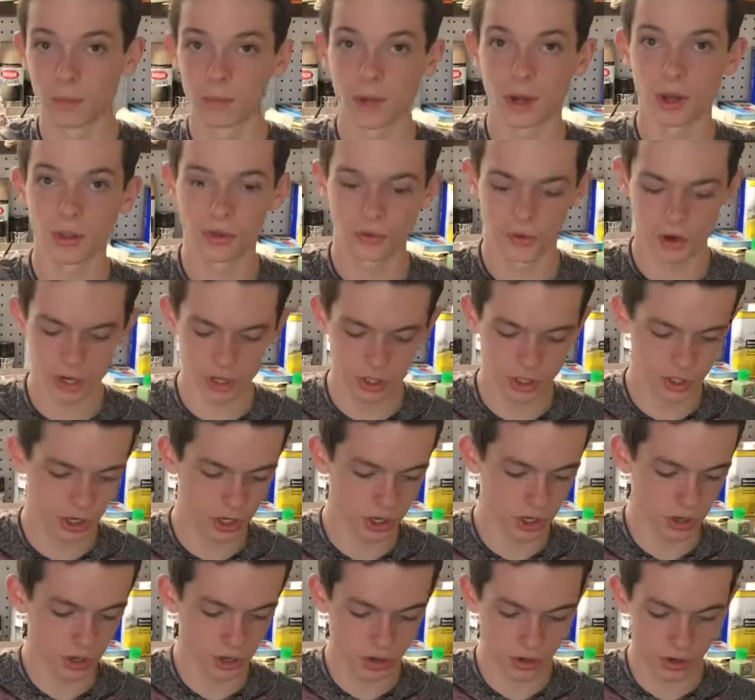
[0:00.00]
Panther
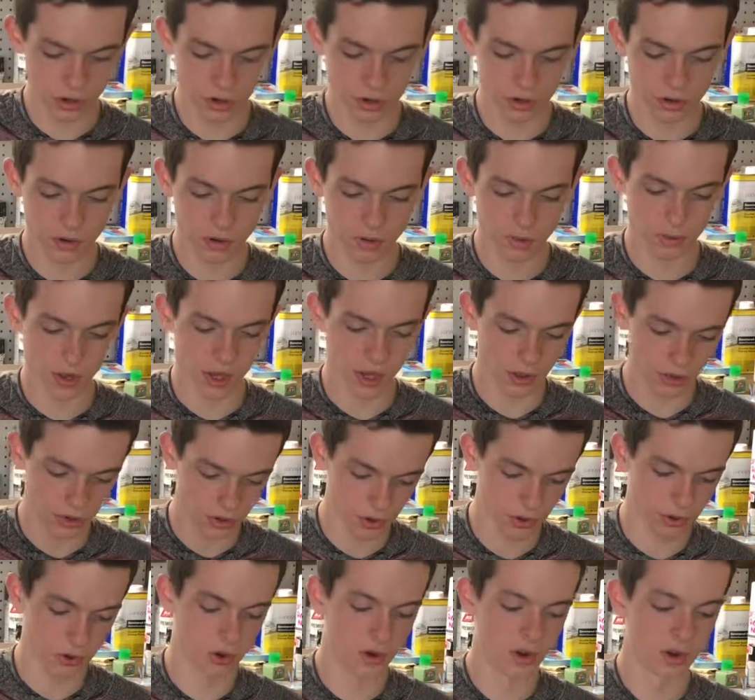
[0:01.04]
HQ,
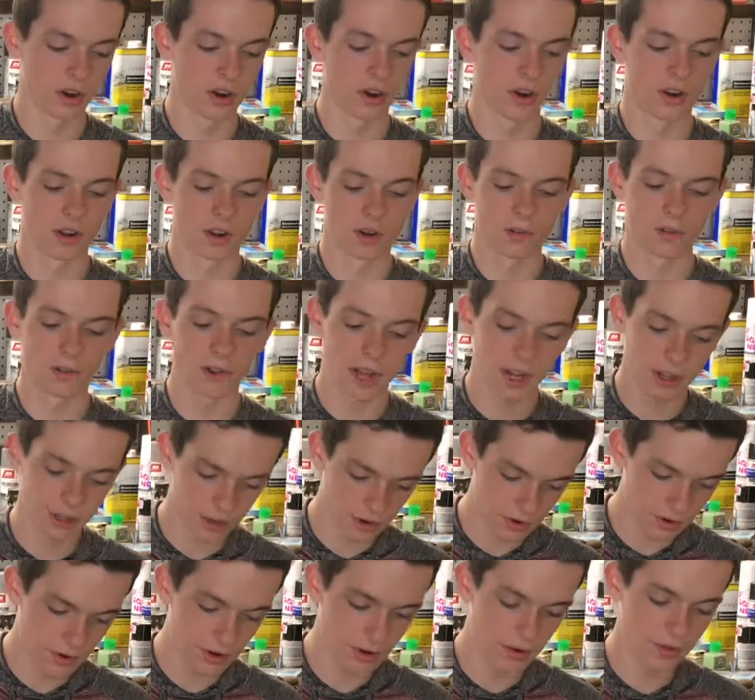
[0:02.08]
Panther, Flak
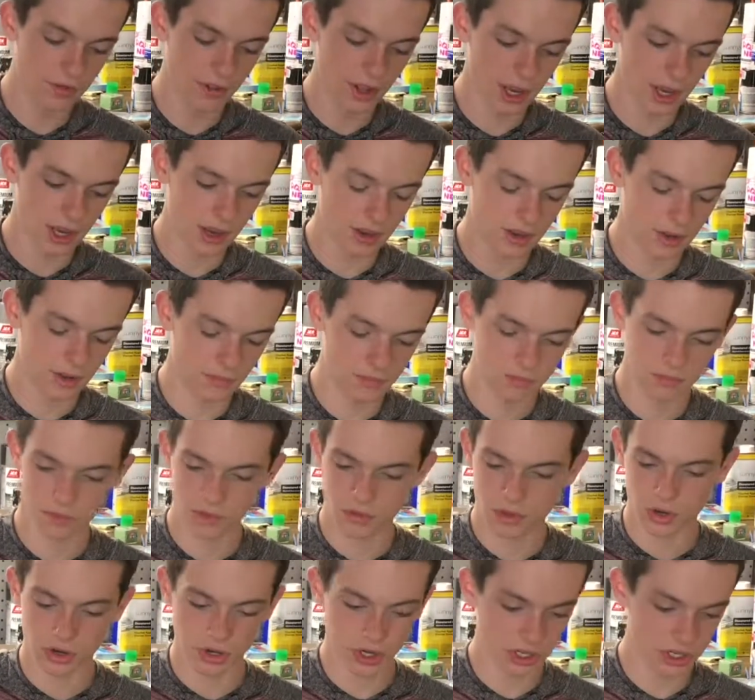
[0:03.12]

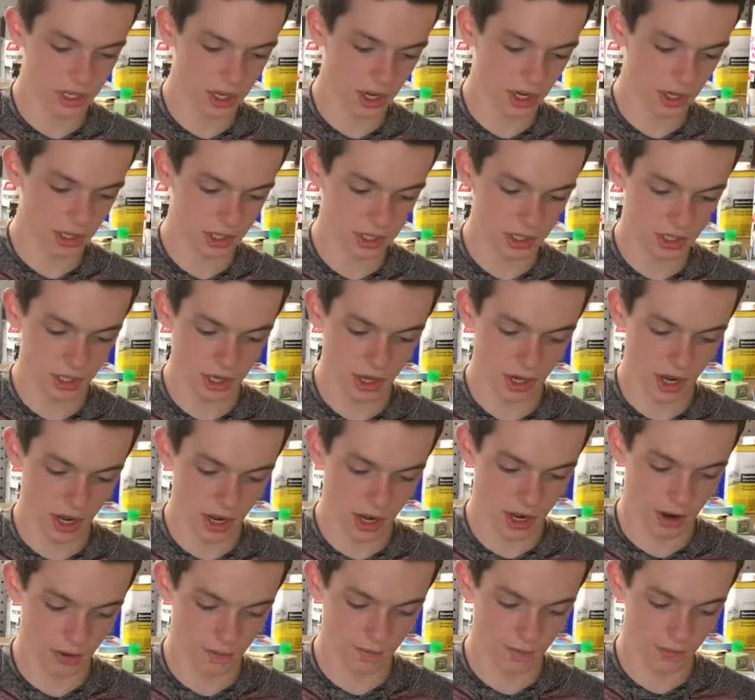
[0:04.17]
36,
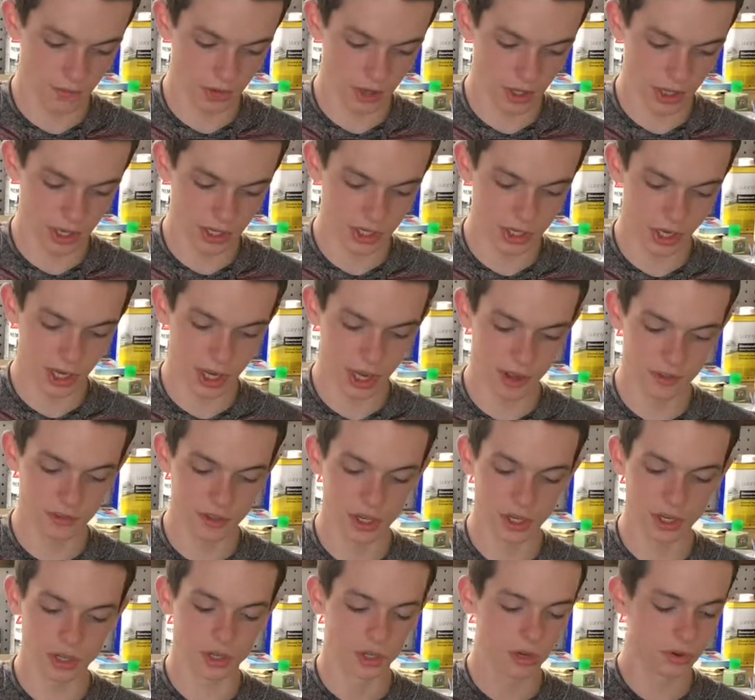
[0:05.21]
the
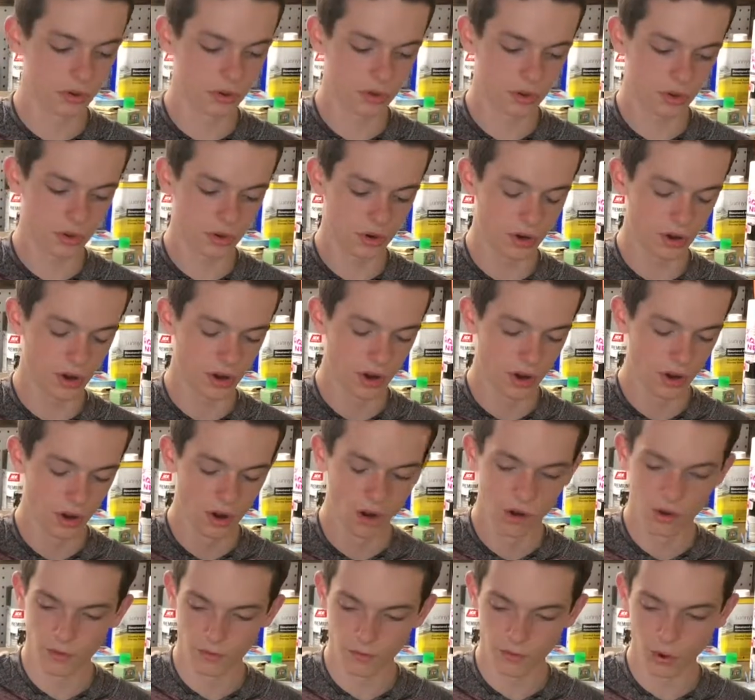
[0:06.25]
SDKFC
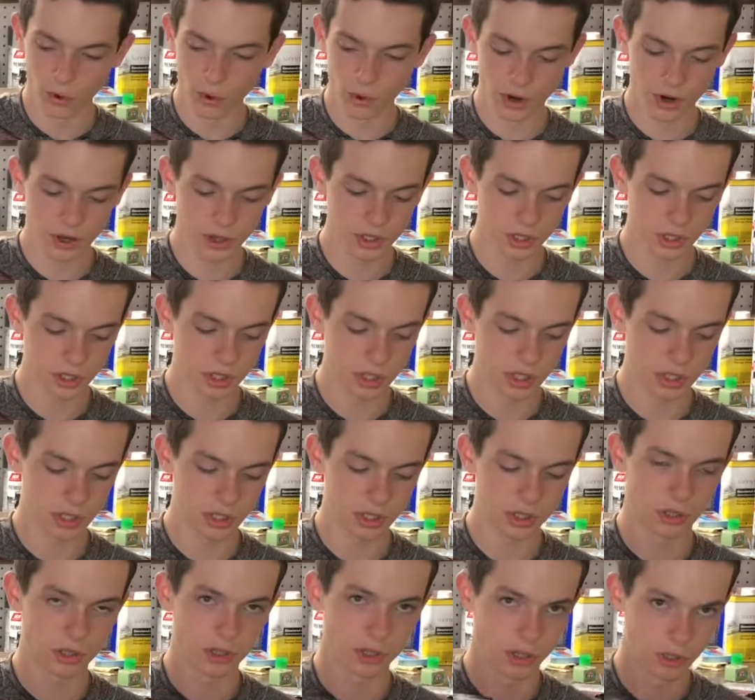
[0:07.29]
234. So this is
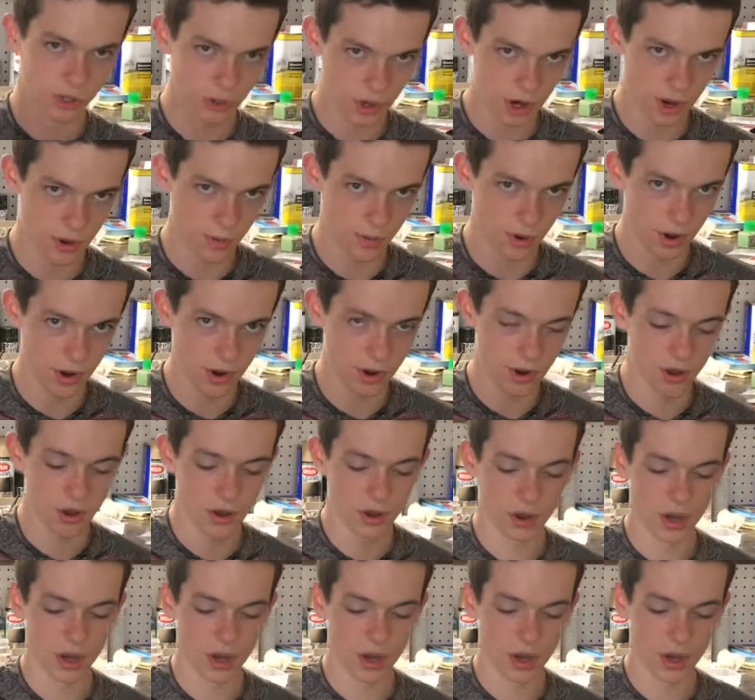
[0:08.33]
just the straight one